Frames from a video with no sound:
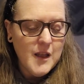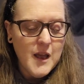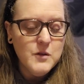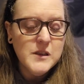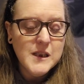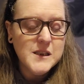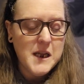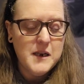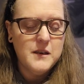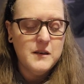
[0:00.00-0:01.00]
I was
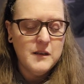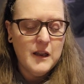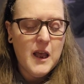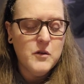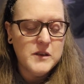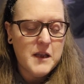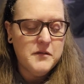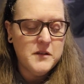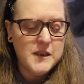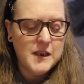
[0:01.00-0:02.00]
excited. I was
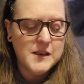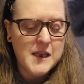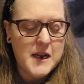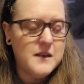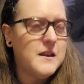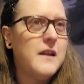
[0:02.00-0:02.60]
definitely excited,